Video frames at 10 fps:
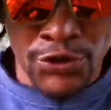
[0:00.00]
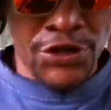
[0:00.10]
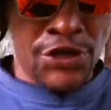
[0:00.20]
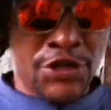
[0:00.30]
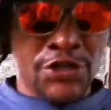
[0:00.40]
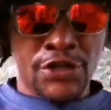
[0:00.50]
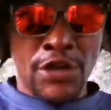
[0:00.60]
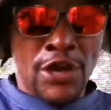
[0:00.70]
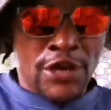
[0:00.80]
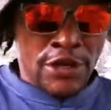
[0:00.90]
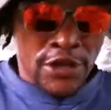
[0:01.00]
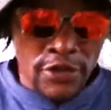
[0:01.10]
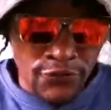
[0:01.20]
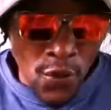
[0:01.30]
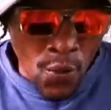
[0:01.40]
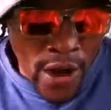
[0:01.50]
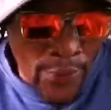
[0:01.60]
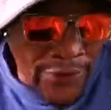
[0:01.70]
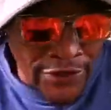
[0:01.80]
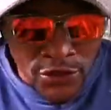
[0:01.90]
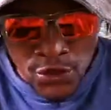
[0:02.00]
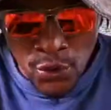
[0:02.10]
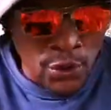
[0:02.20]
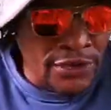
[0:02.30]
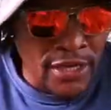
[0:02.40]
so this is for where we can do